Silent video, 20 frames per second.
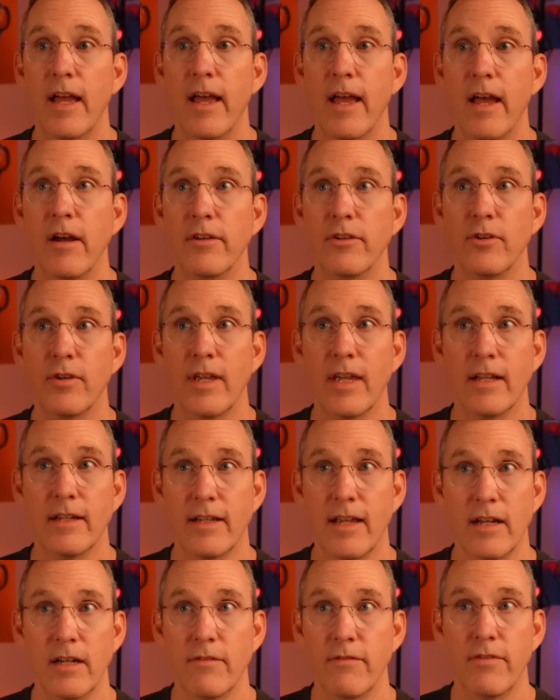uh, you
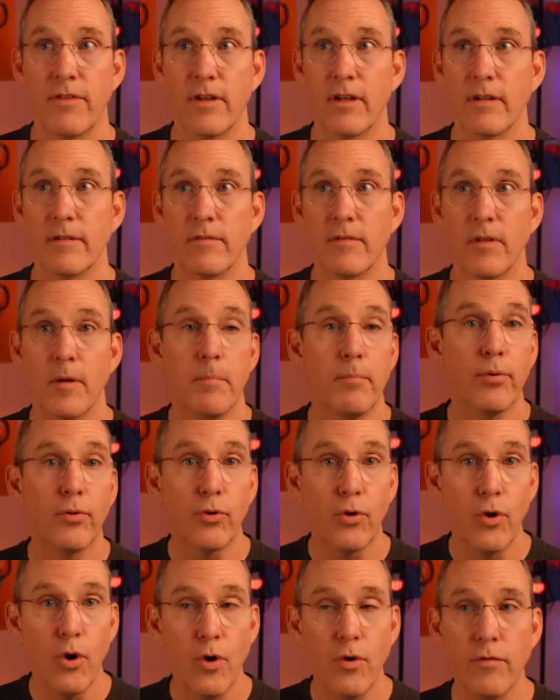get kind of the, the
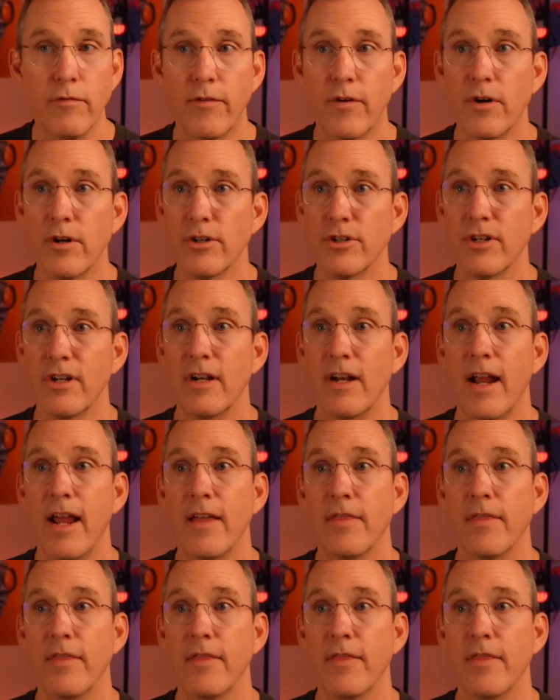pro version,